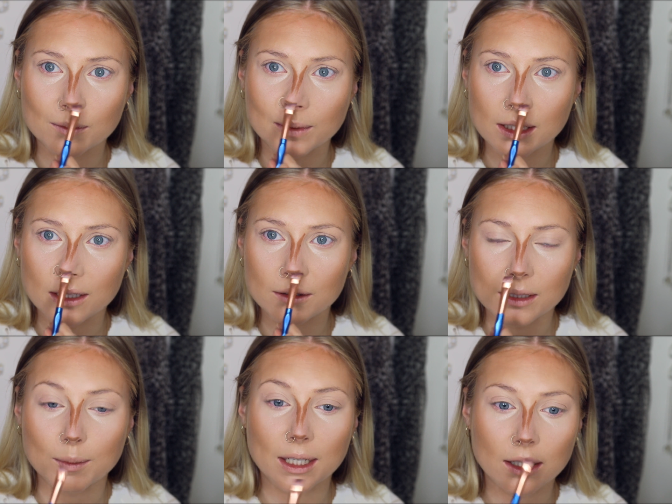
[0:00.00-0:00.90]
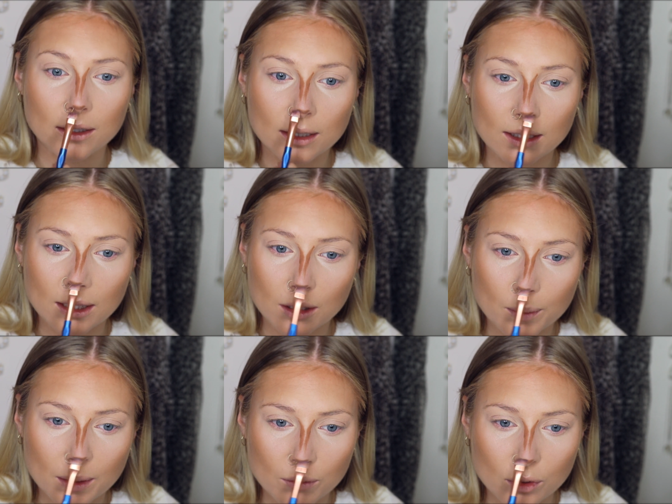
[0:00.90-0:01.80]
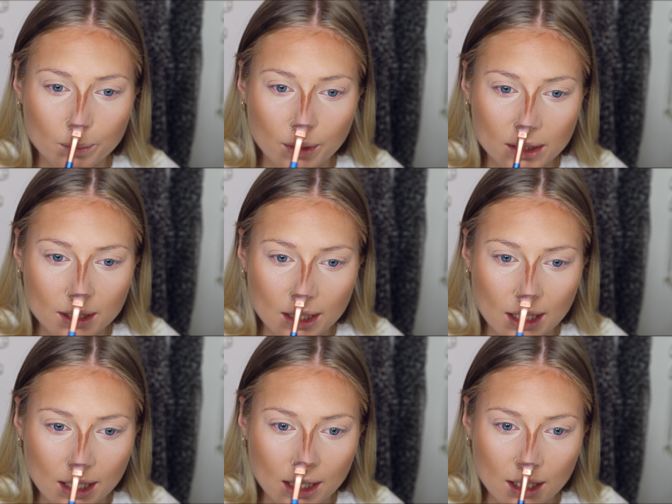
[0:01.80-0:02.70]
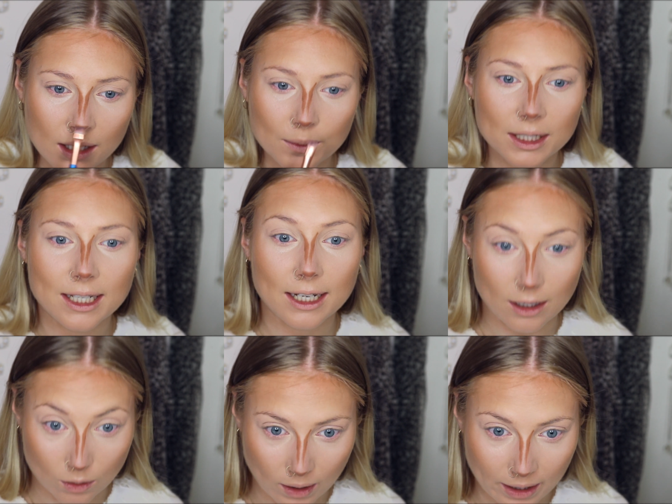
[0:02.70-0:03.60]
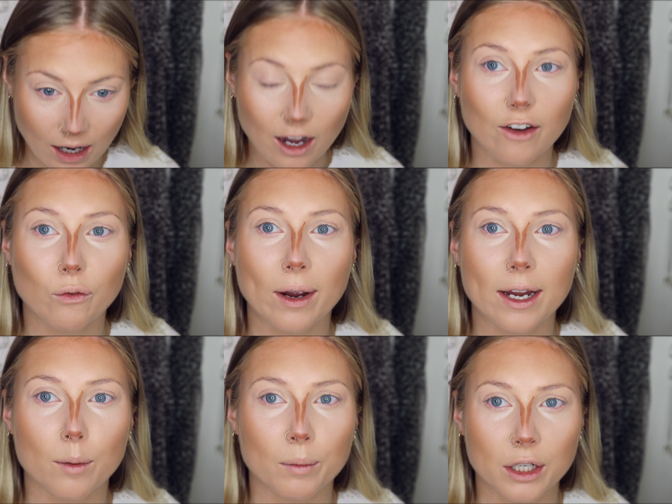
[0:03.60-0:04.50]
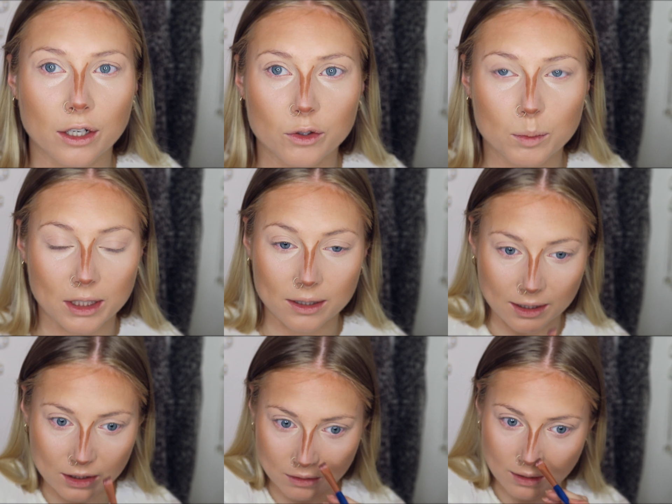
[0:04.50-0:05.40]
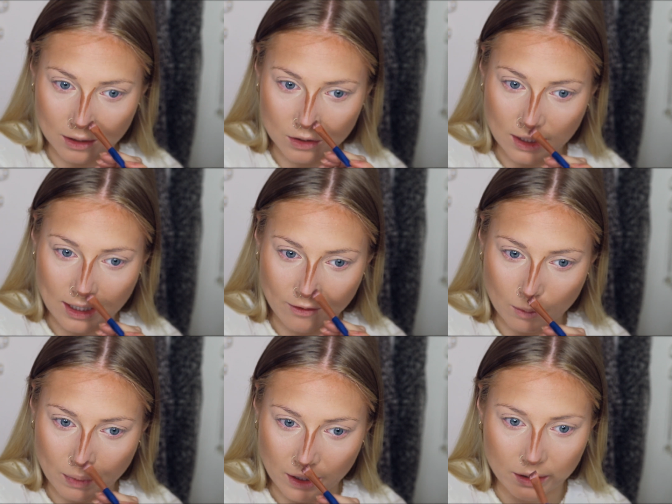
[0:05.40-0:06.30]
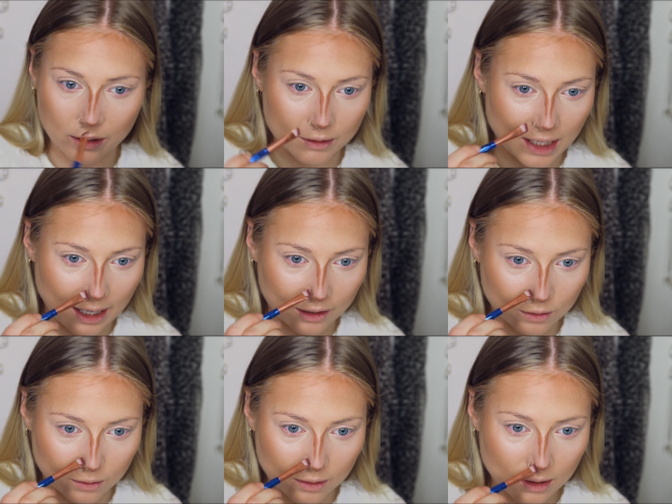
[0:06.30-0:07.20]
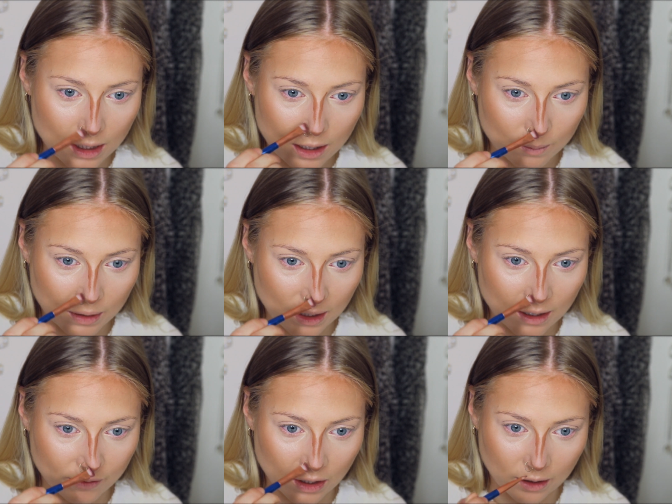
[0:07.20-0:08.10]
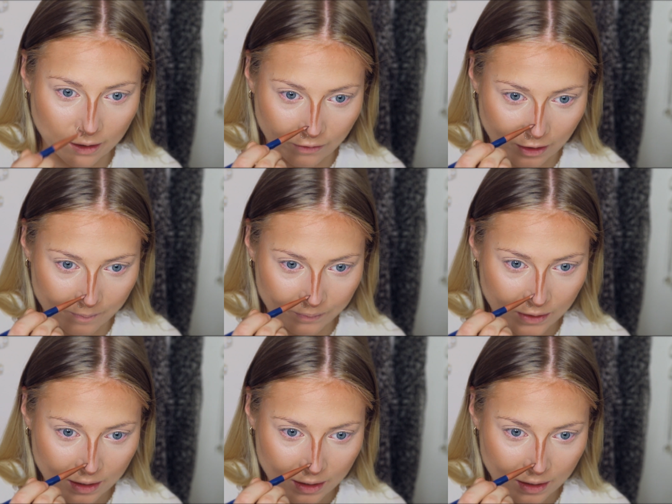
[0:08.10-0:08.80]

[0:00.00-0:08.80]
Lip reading: on my nose to make it look a little bit more buttony. I'm going to take it quite halfway up my nose because I don't actually have a button nose at all, but I love the look of it.